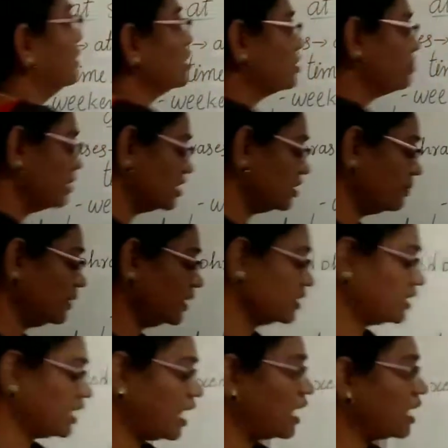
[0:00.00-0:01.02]

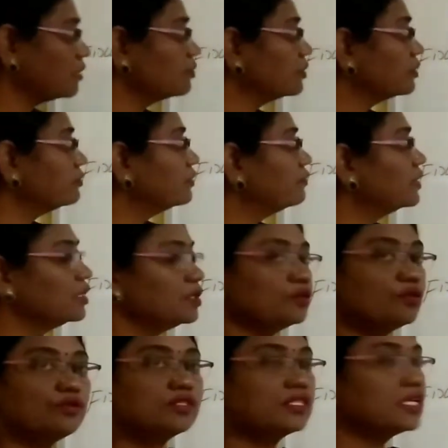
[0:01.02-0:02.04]
specific time, we
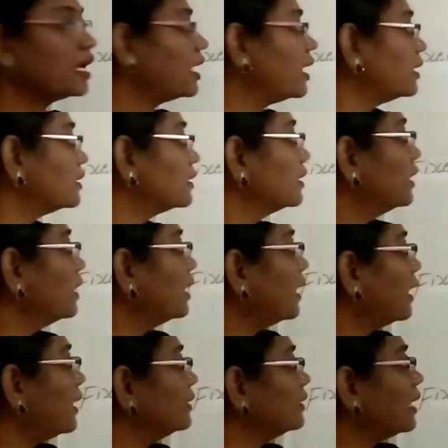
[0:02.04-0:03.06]
will use at.
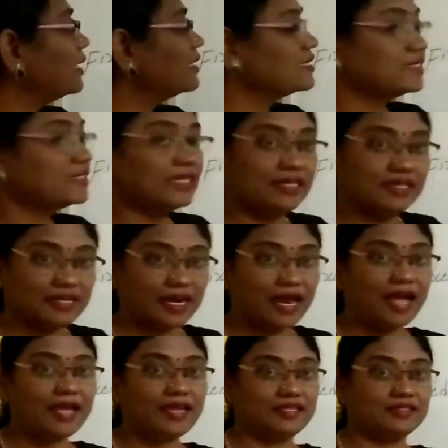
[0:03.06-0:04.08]
And at
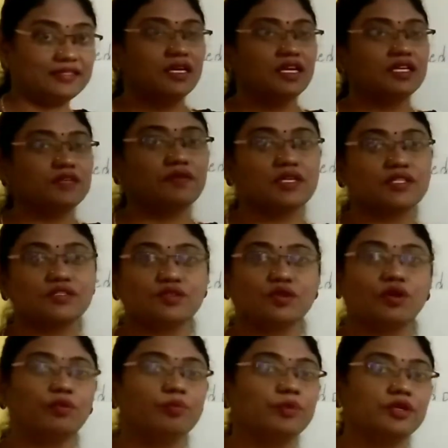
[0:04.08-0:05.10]
sunrise. was
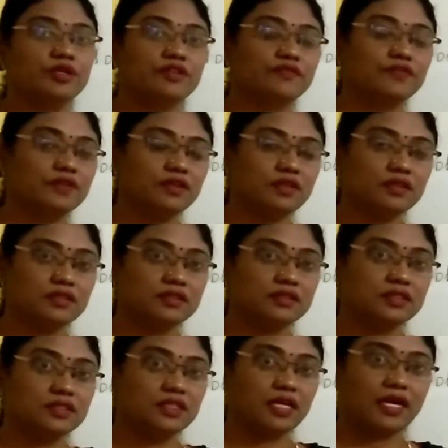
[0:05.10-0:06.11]
so beautiful
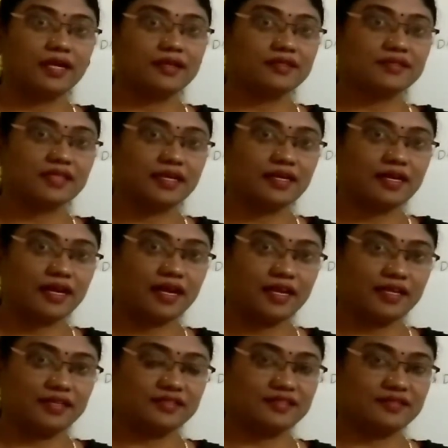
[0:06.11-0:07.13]
at
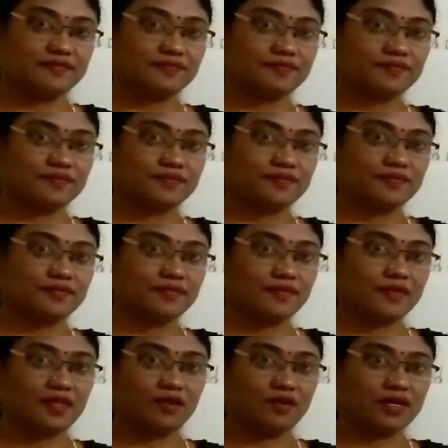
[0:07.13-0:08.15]
sunrise.
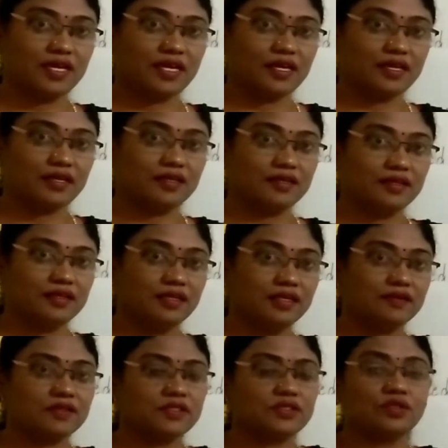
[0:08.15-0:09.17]
Okay.
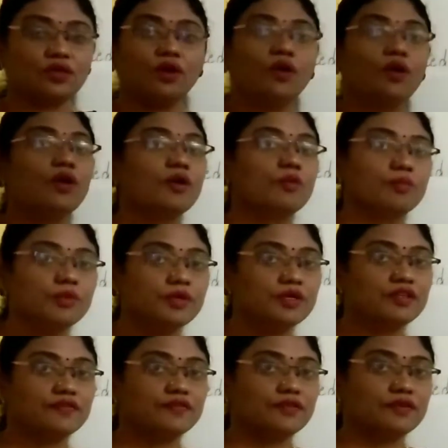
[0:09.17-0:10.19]
It was so
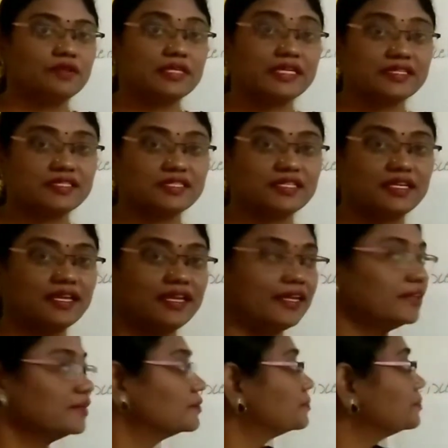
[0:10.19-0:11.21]
beautiful
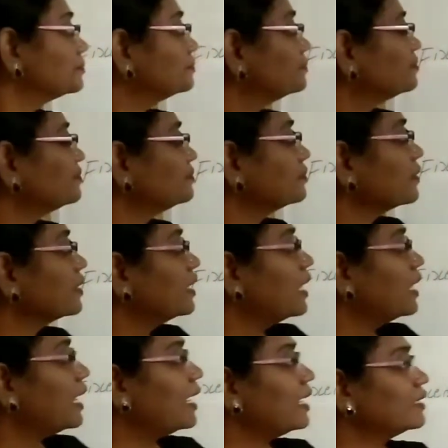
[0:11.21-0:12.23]
yesterday.
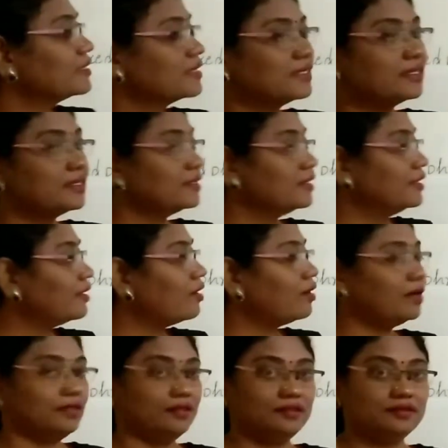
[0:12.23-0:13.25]
At
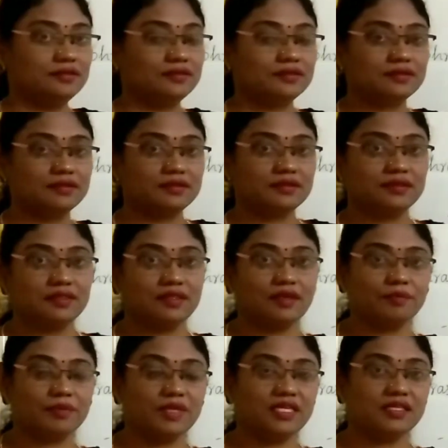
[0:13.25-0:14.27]
dawn.
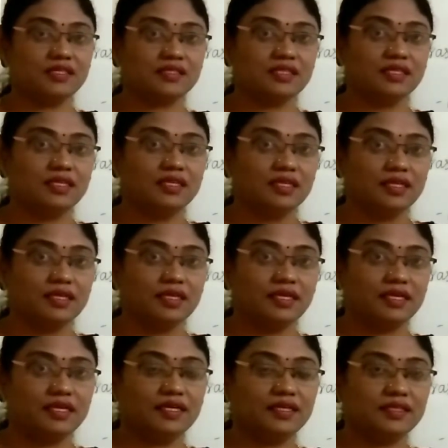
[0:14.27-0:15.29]
Dawn means
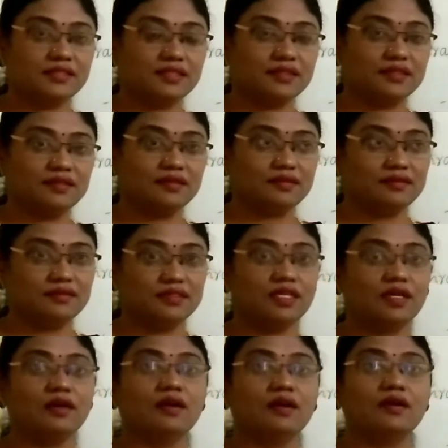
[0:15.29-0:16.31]
it's
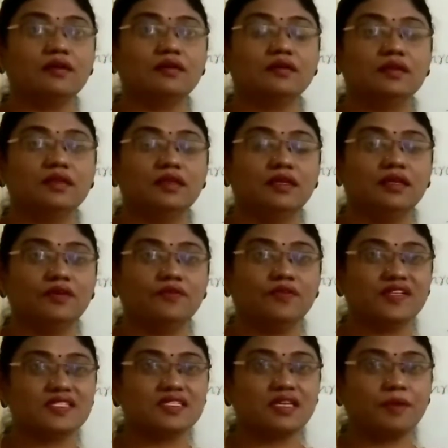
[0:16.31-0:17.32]
the
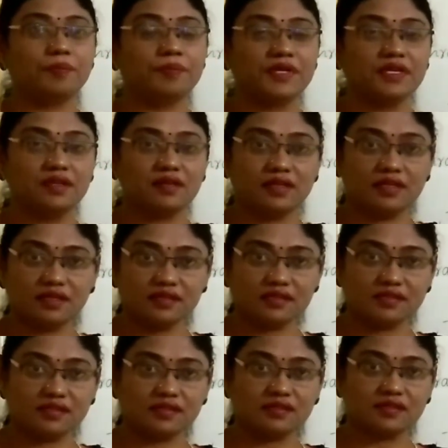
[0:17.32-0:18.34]
first
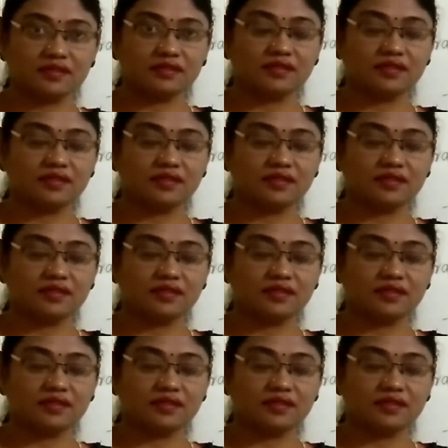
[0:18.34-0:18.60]
appearance